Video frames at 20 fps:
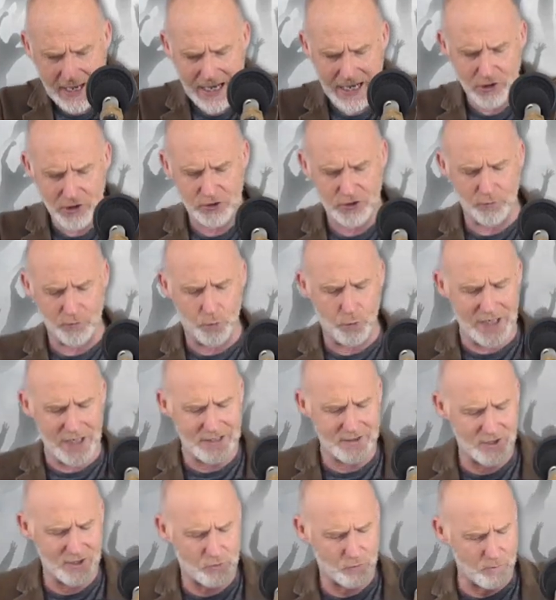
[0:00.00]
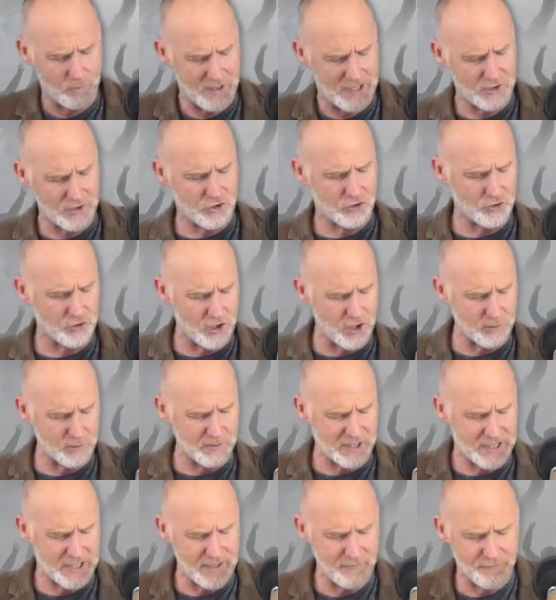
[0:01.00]
out of weakness were made strong,
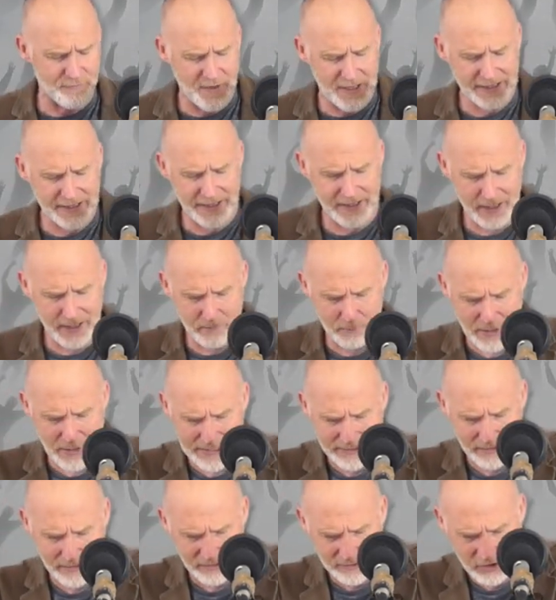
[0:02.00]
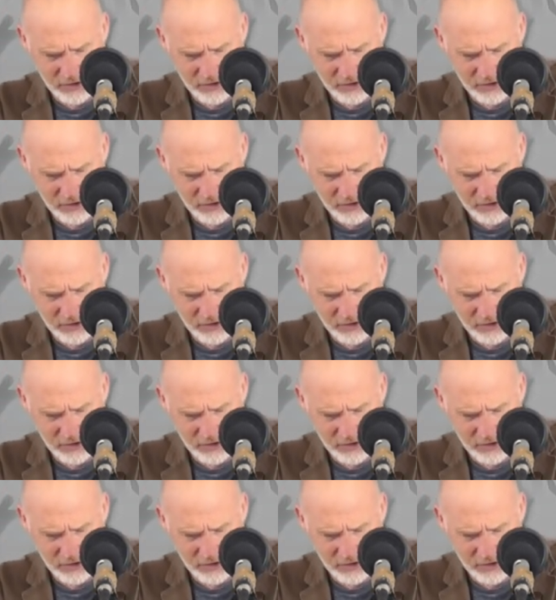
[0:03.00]
became valiant in battle,